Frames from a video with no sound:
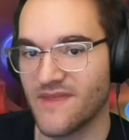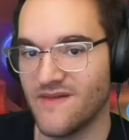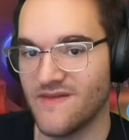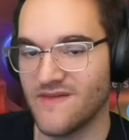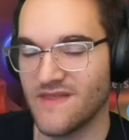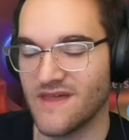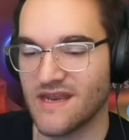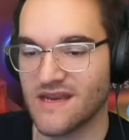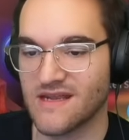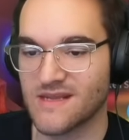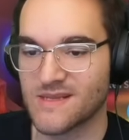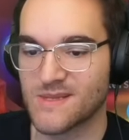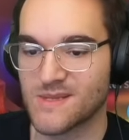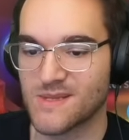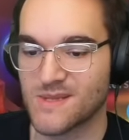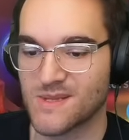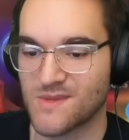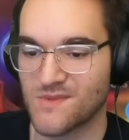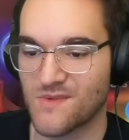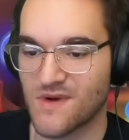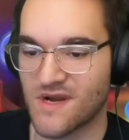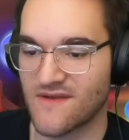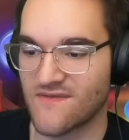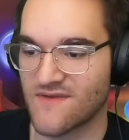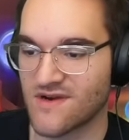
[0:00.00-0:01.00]
then it's just
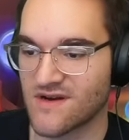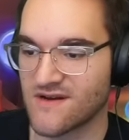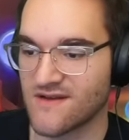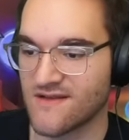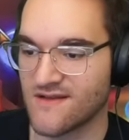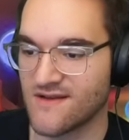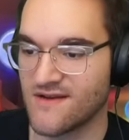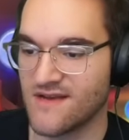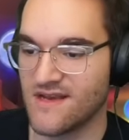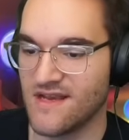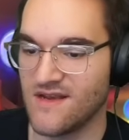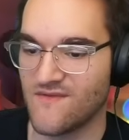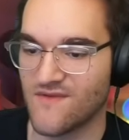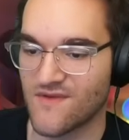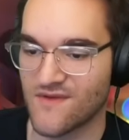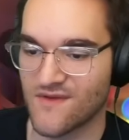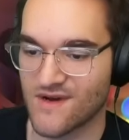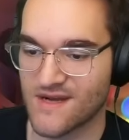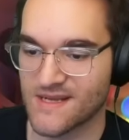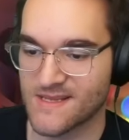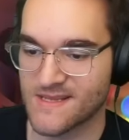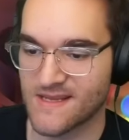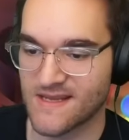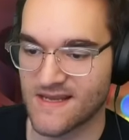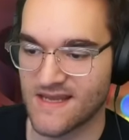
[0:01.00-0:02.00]
whatever color you need for the
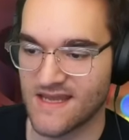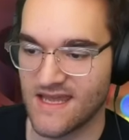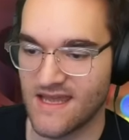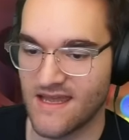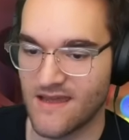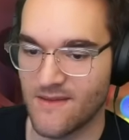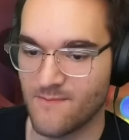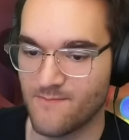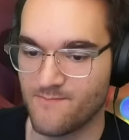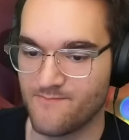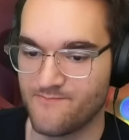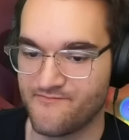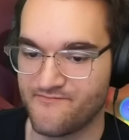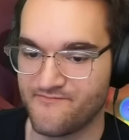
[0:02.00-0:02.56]
rest of the game.